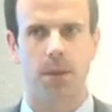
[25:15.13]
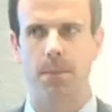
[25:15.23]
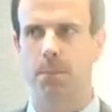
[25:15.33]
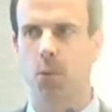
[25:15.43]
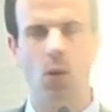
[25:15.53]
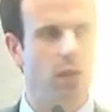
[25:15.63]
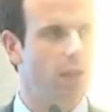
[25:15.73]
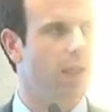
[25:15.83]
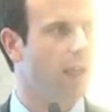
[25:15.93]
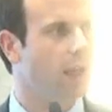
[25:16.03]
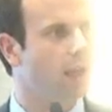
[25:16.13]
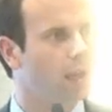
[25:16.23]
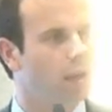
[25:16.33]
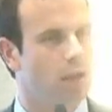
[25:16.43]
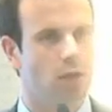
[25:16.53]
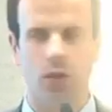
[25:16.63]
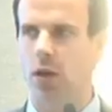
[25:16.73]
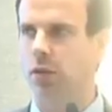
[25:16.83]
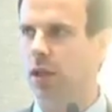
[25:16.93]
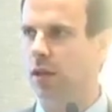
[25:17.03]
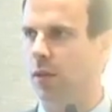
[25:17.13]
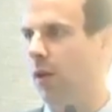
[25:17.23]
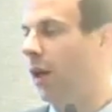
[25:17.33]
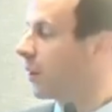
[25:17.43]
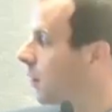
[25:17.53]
But importantly, you'll note that, well,